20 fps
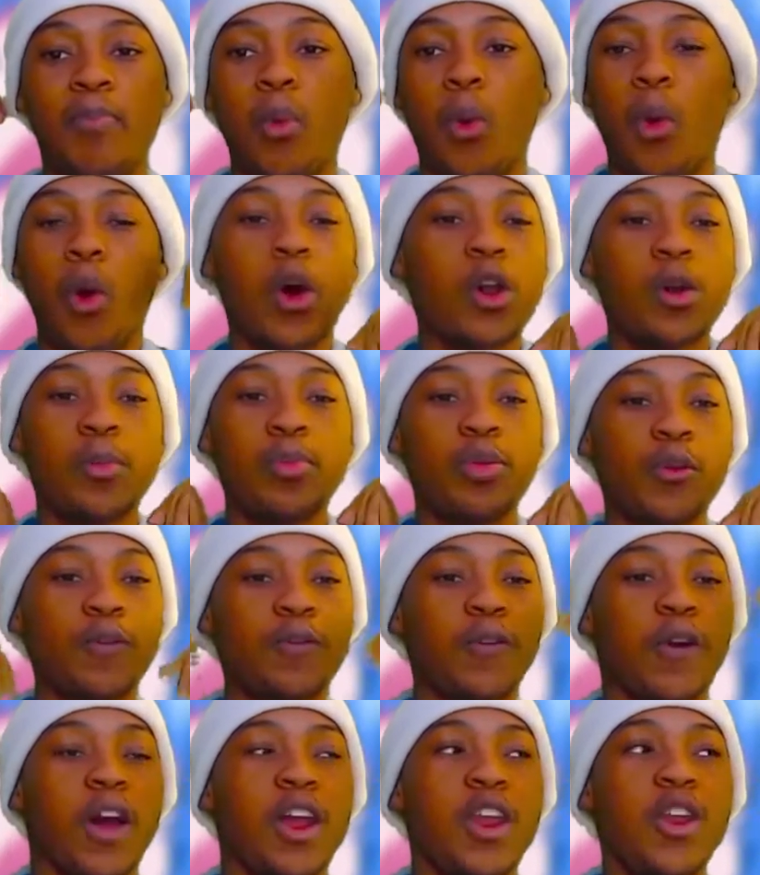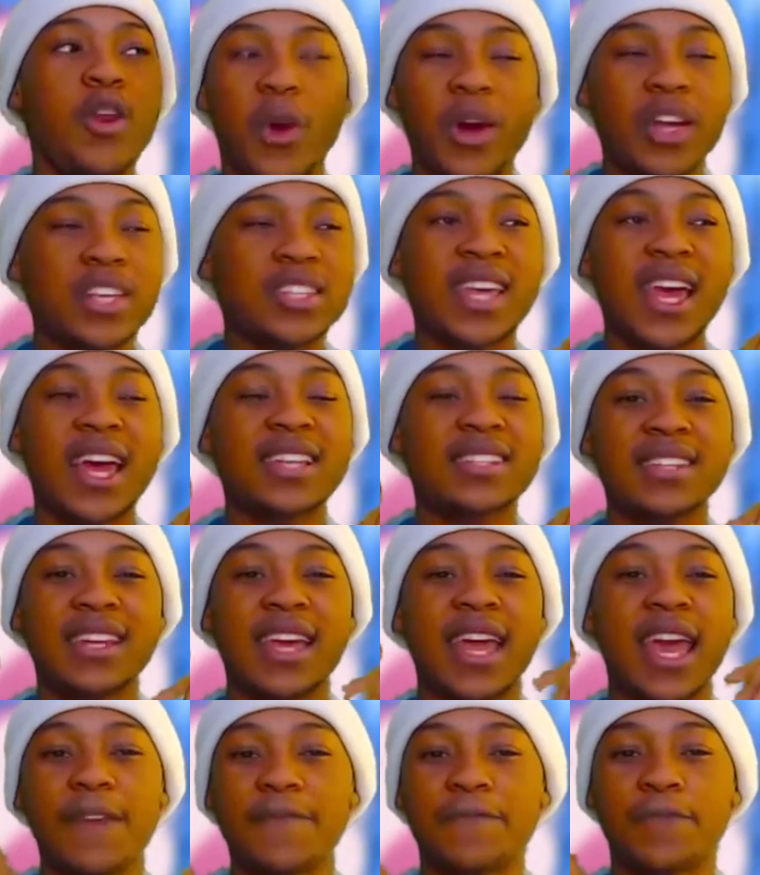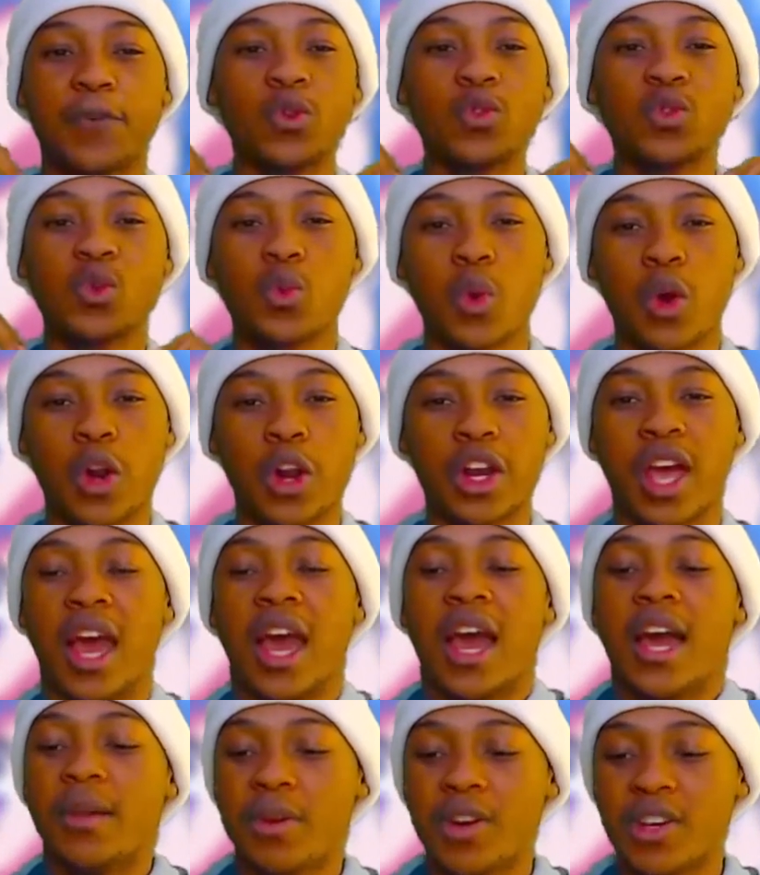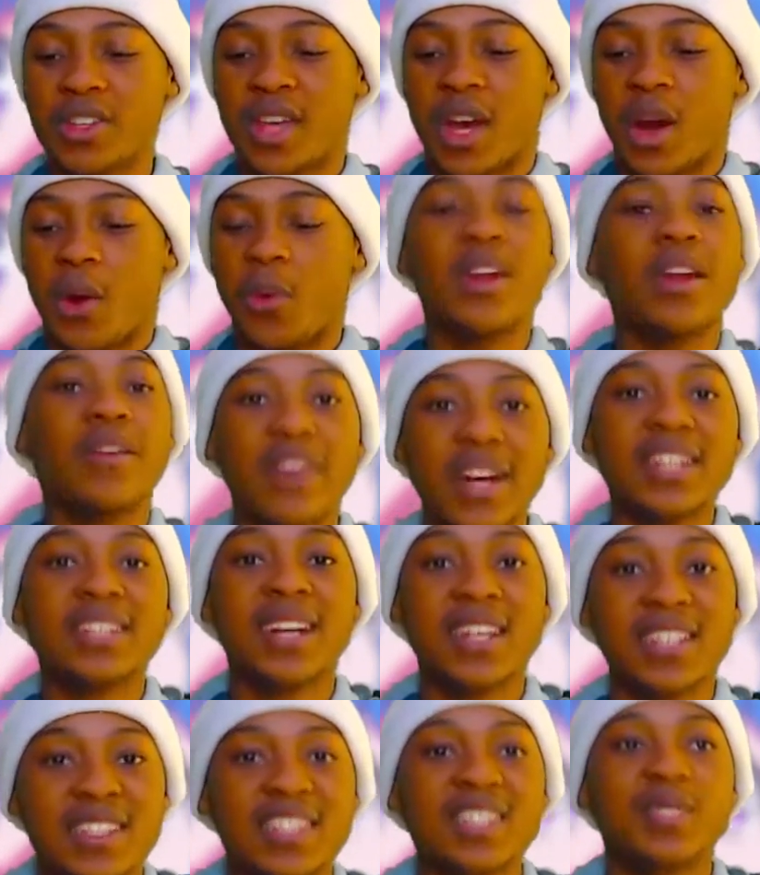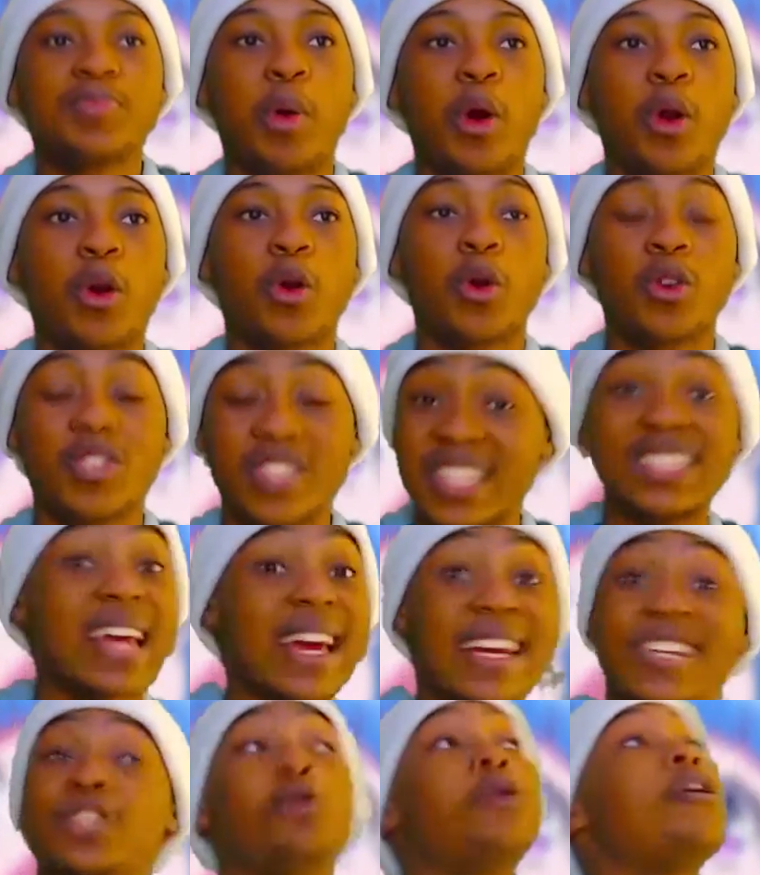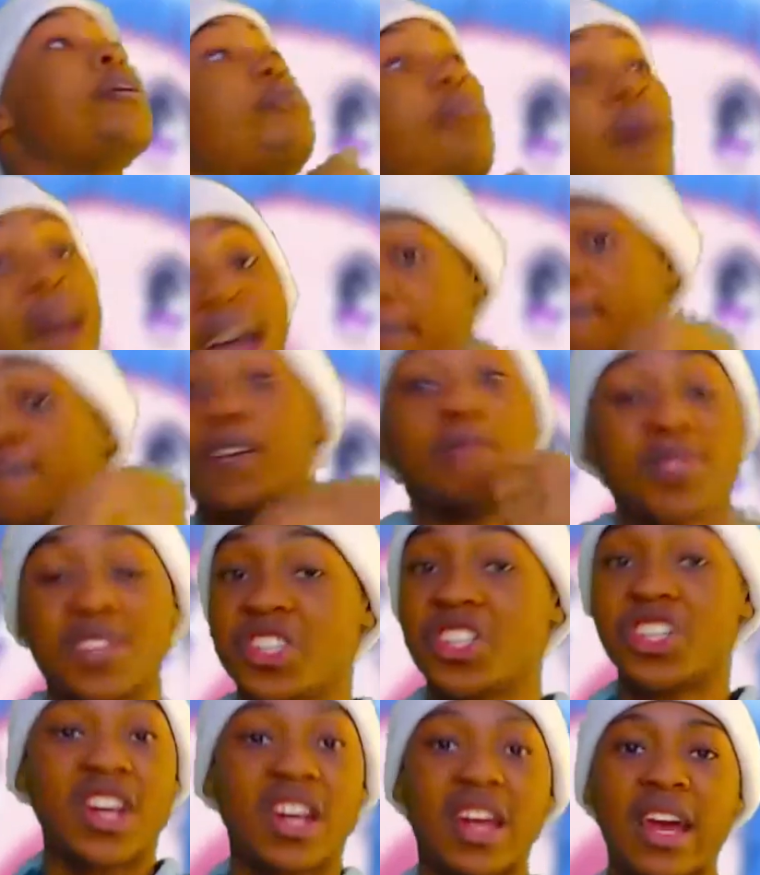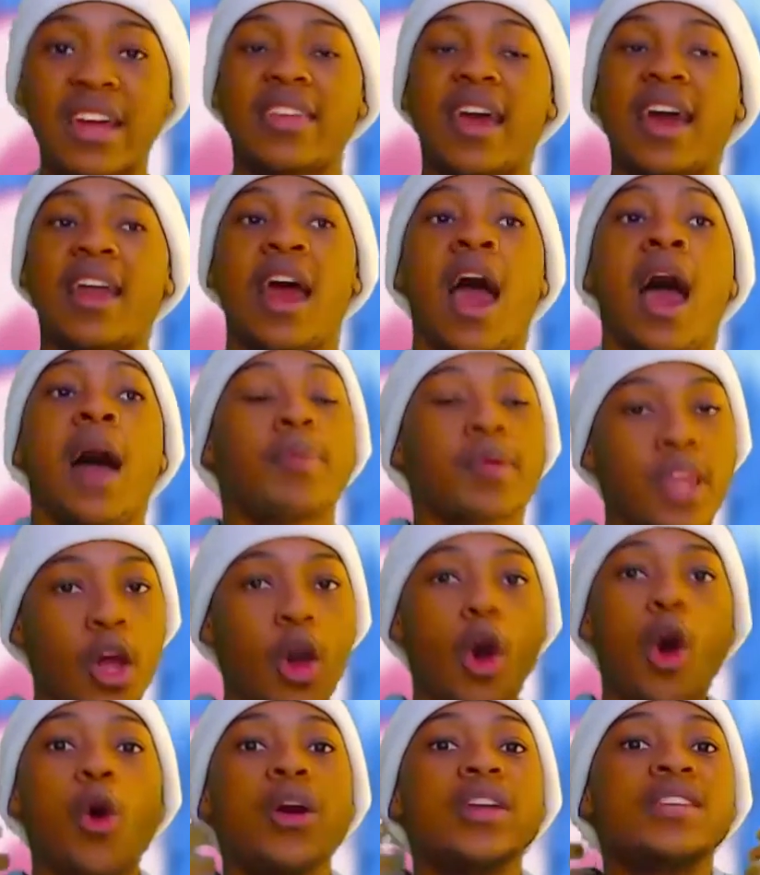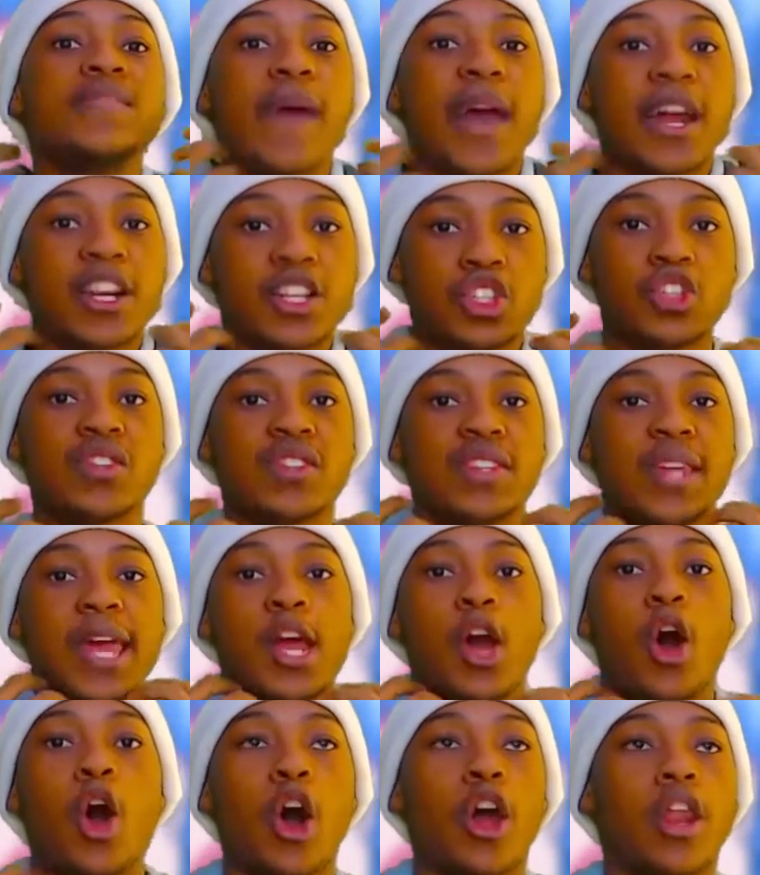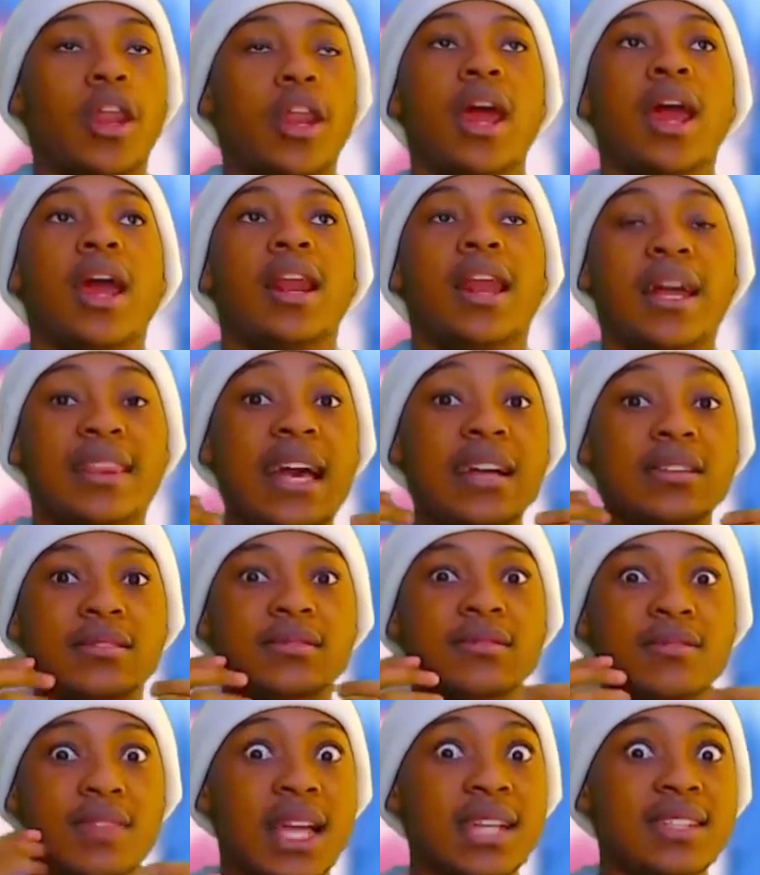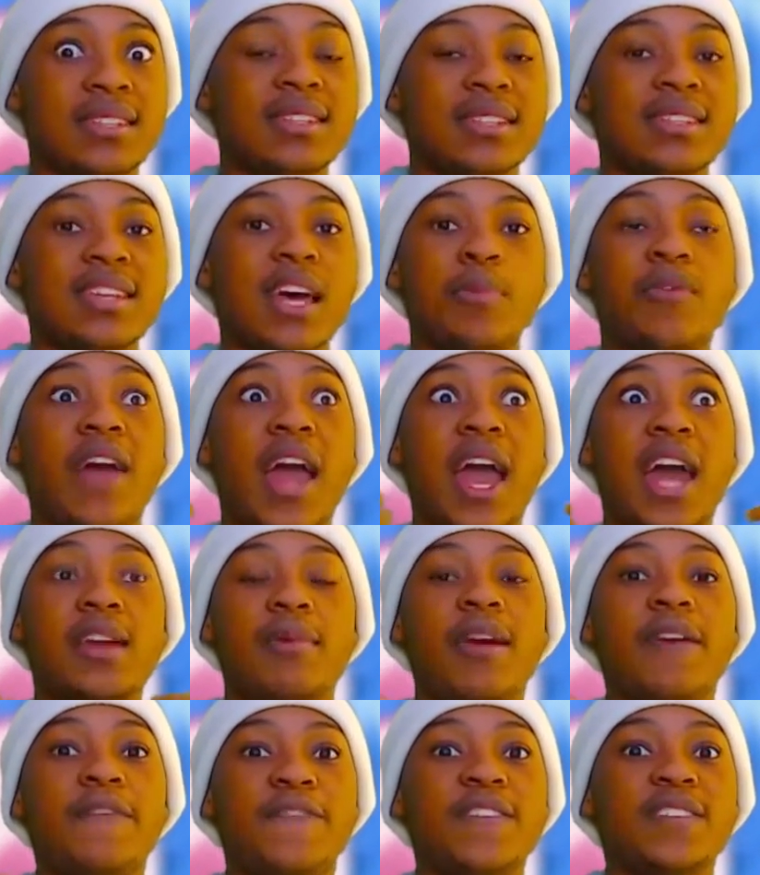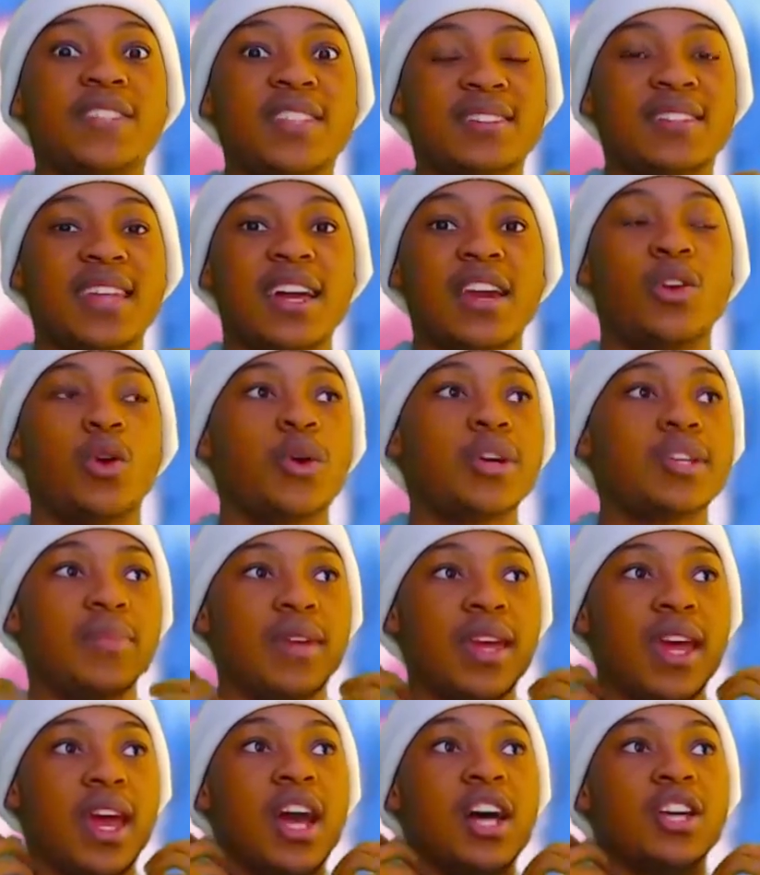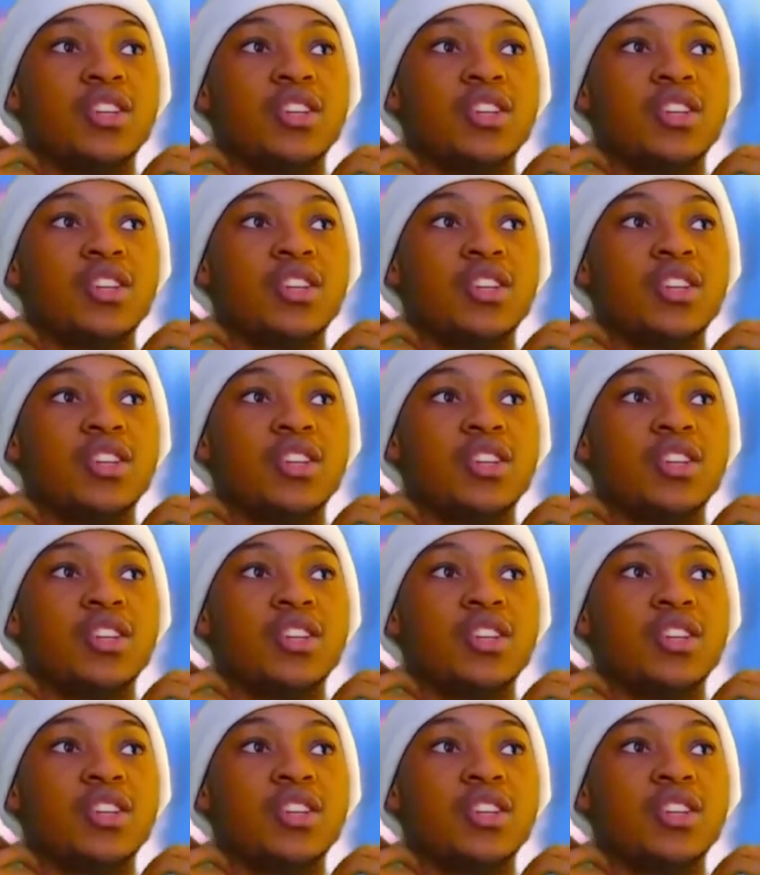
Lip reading: waterproof noise cancelling headphones work, because whenever he does these parkours, he's like doing backflips and shit like that, but they always manage to stay on. Like that's the type of anime physics that annoys me.